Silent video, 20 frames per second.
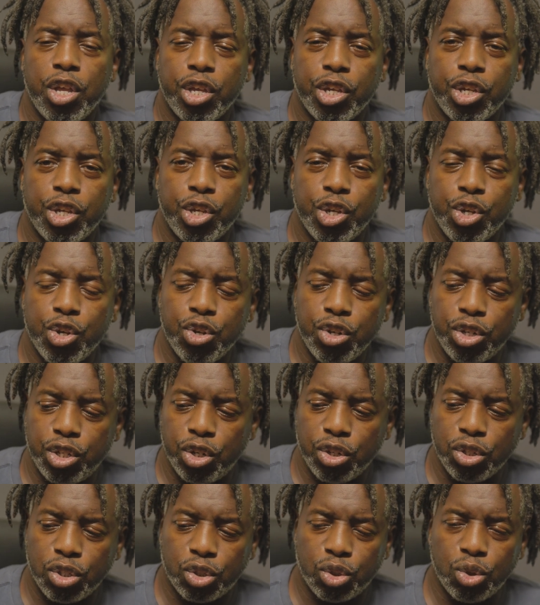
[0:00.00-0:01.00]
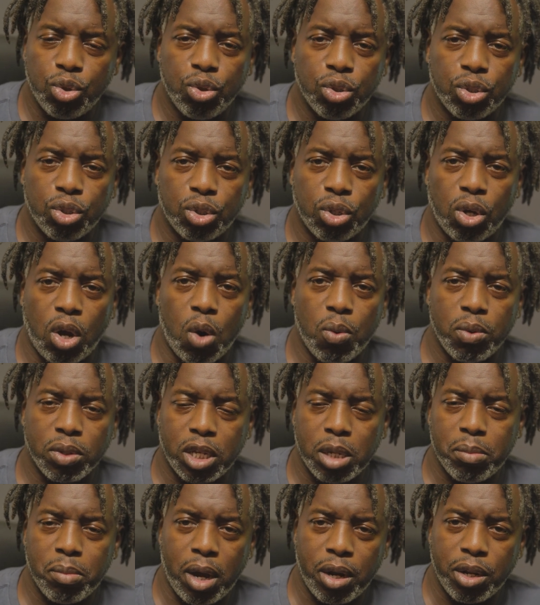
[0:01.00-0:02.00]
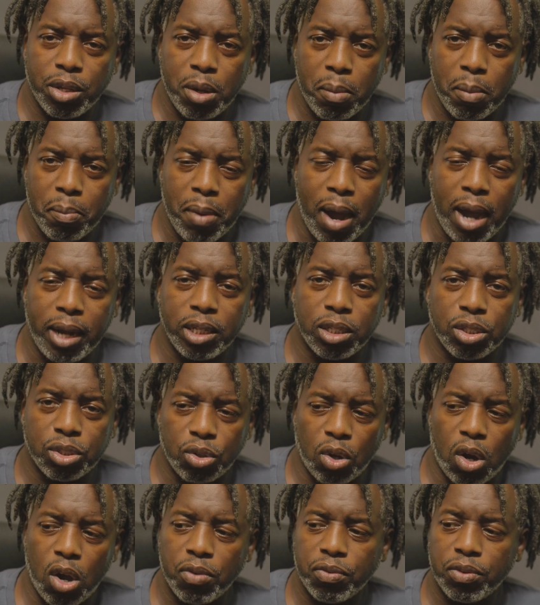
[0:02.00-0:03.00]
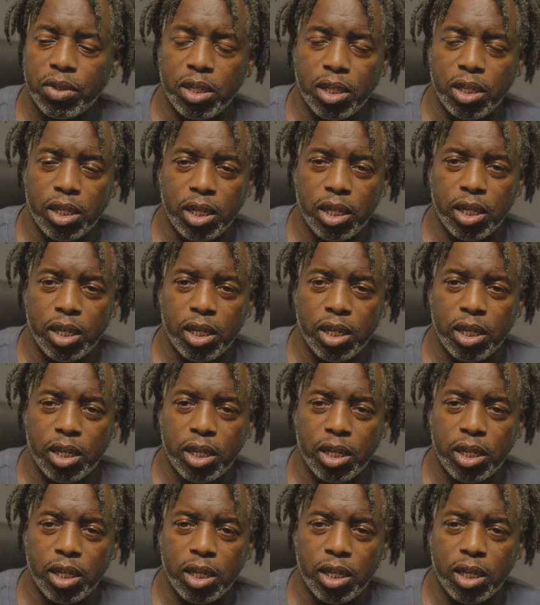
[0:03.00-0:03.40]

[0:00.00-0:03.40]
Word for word: your your stool should always come out of your body soft,